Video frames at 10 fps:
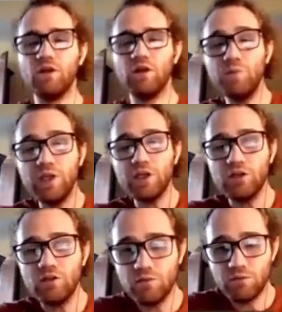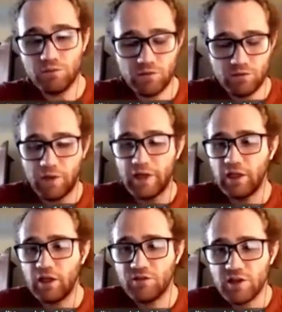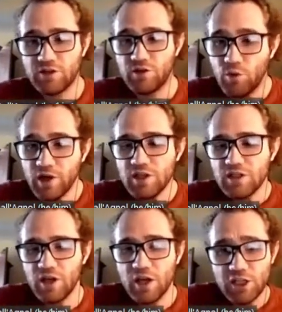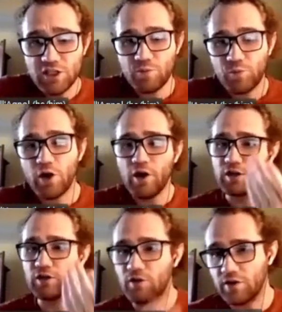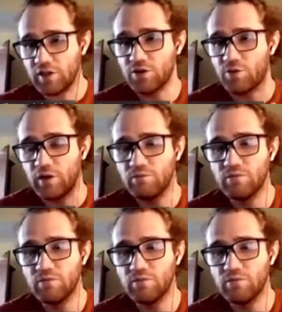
computational binding adversary wins is just the product of all these three.